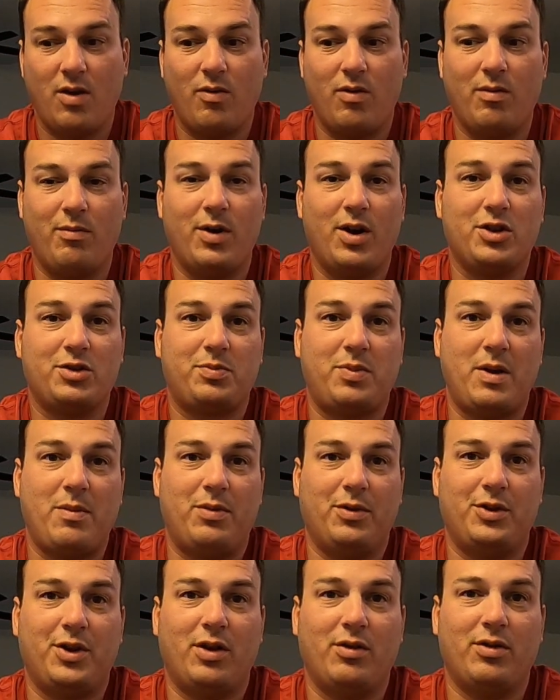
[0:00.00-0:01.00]
Well, most
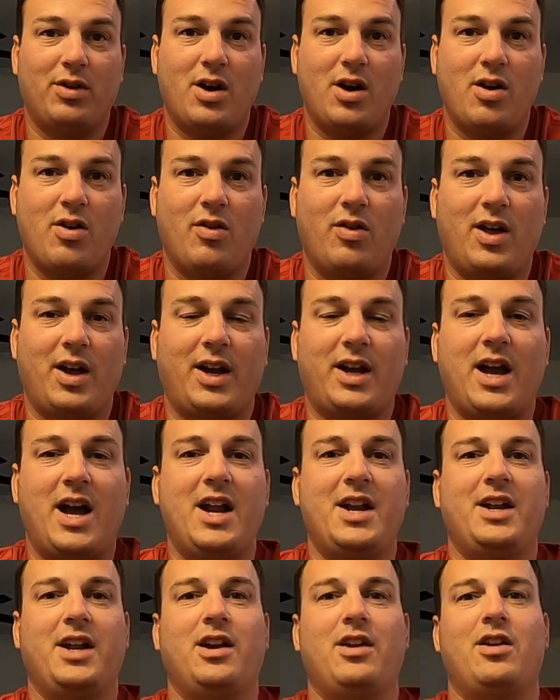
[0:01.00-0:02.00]
people don't know, like
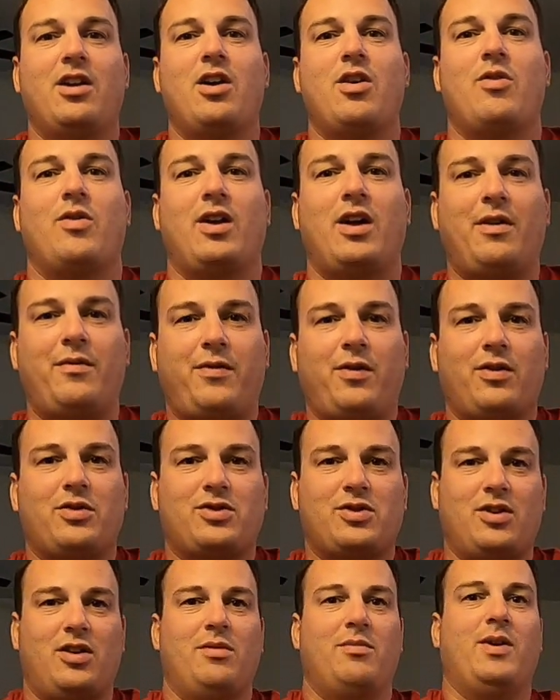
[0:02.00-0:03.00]
I didn't know when I
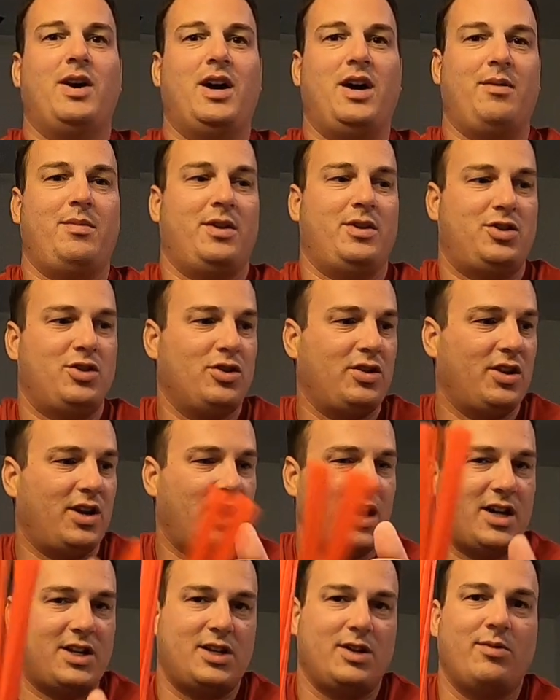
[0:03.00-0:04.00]
first started buying them, that you can
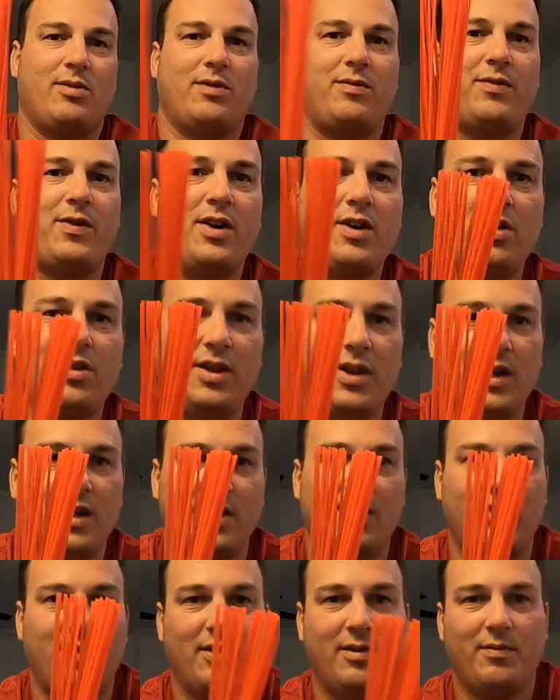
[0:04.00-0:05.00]
actually refill
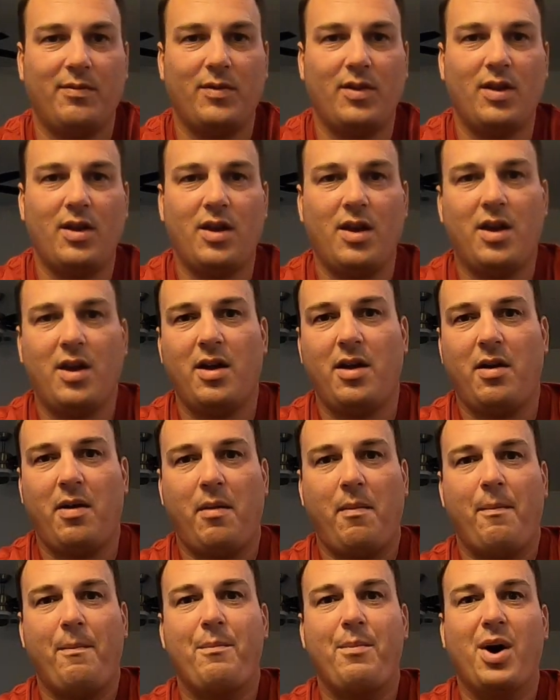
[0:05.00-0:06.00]
these.
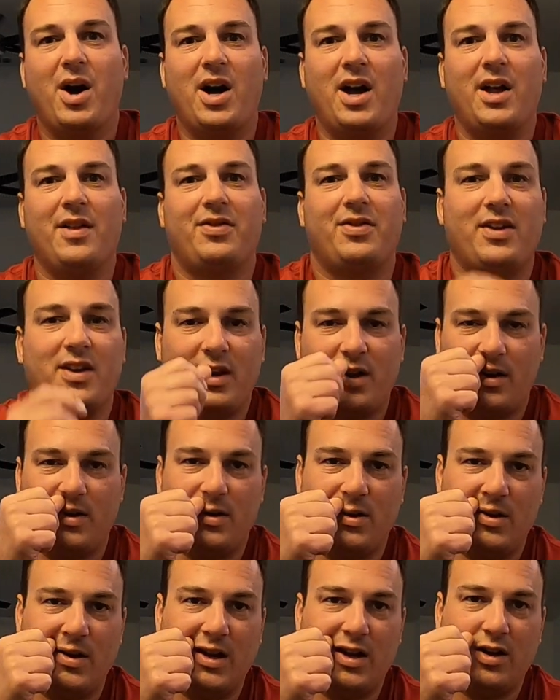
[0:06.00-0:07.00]
But they
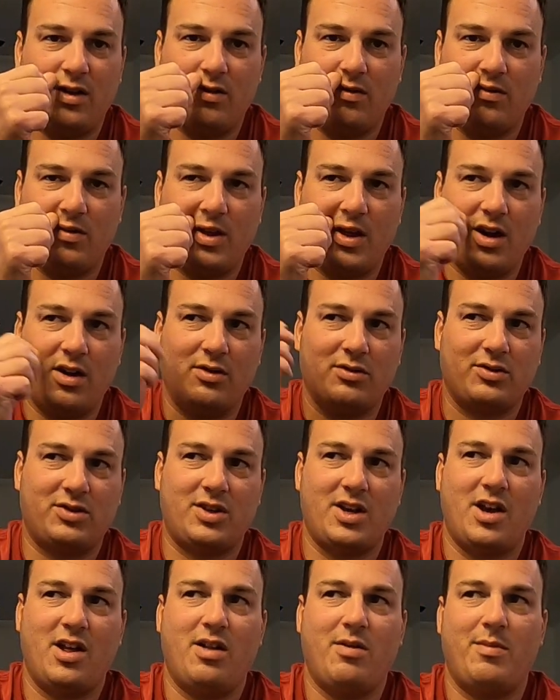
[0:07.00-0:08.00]
don't
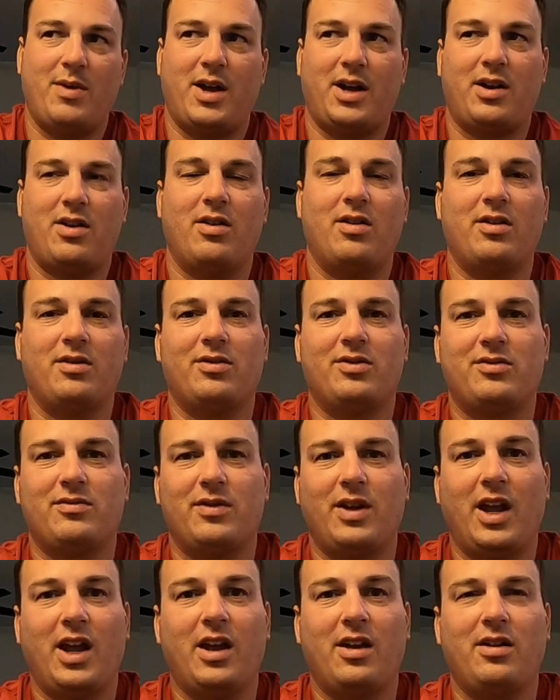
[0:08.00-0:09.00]
sell them like on
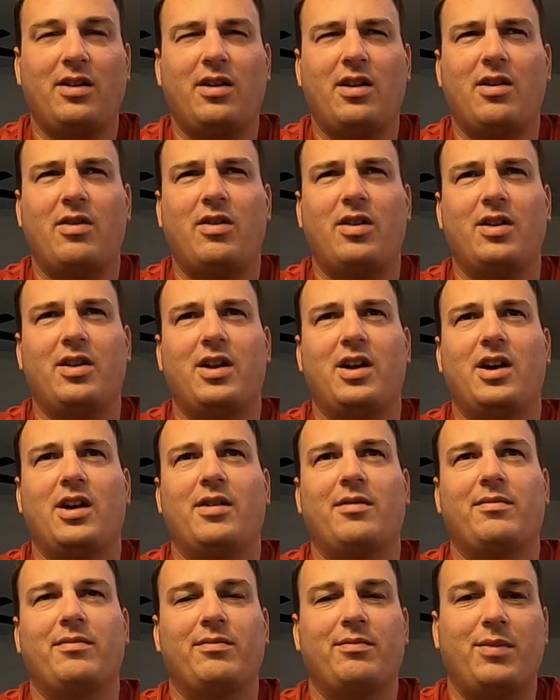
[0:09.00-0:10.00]

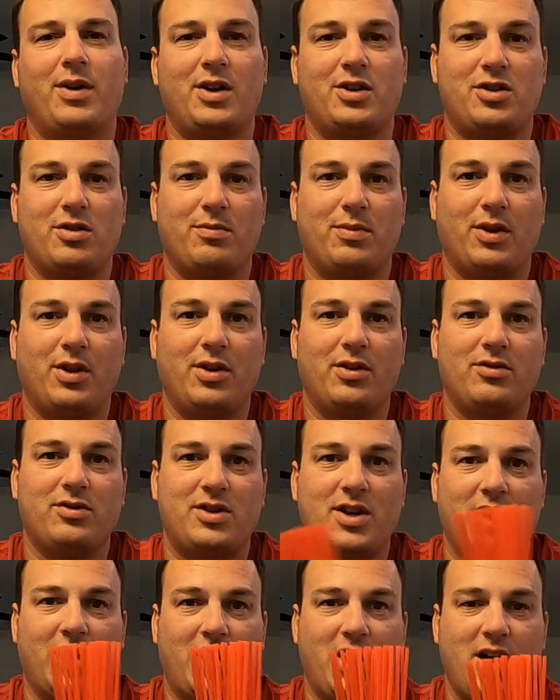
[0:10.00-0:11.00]

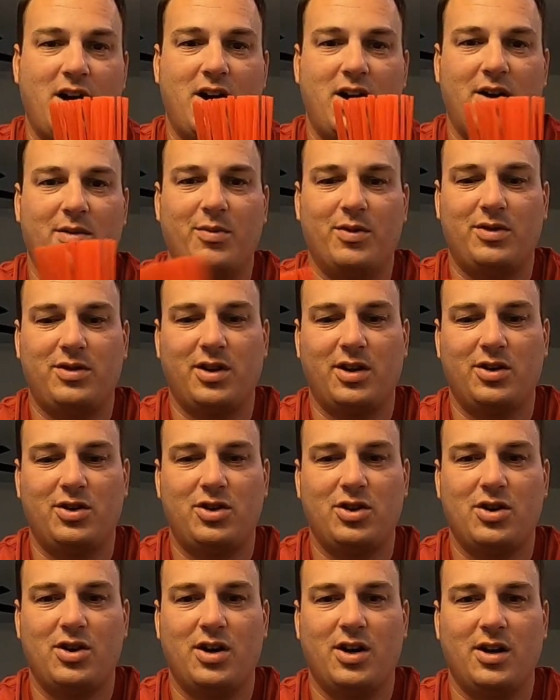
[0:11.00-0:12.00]
bunchofballoons.com, which they
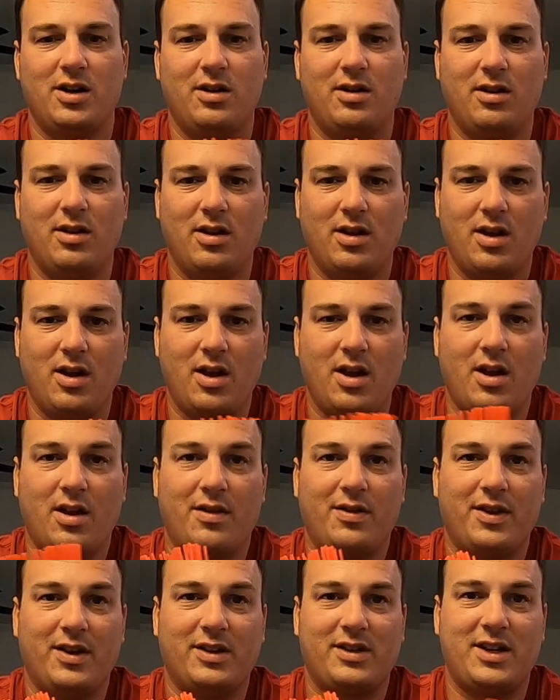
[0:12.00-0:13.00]
should.
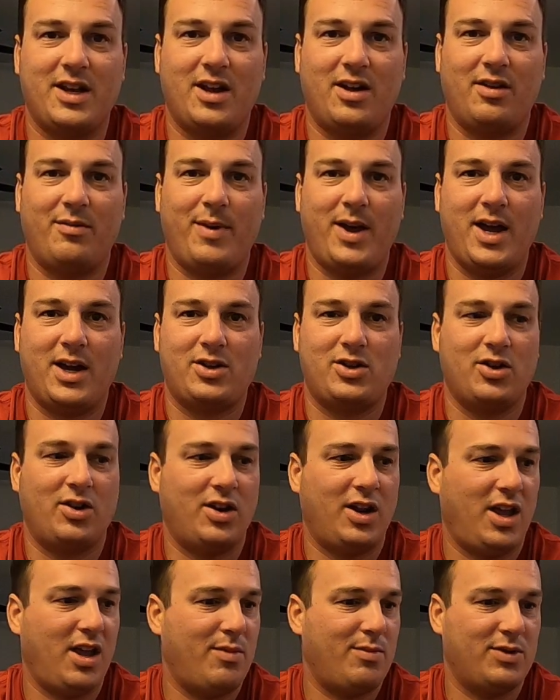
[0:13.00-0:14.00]
They sell them
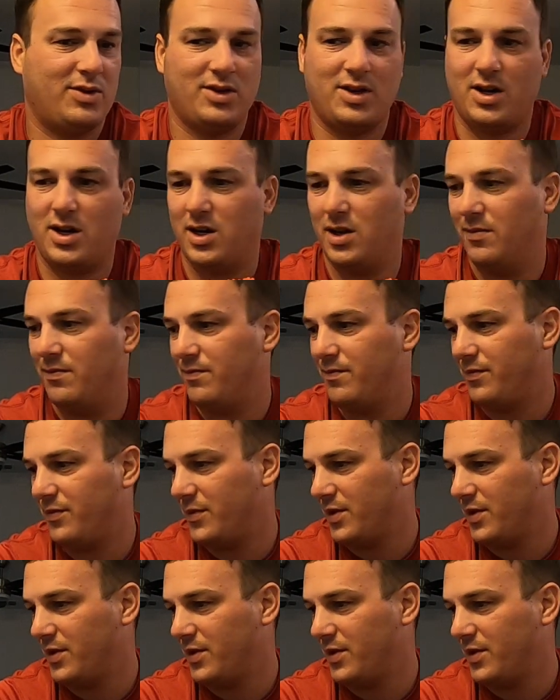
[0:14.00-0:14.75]
actually on Amazon,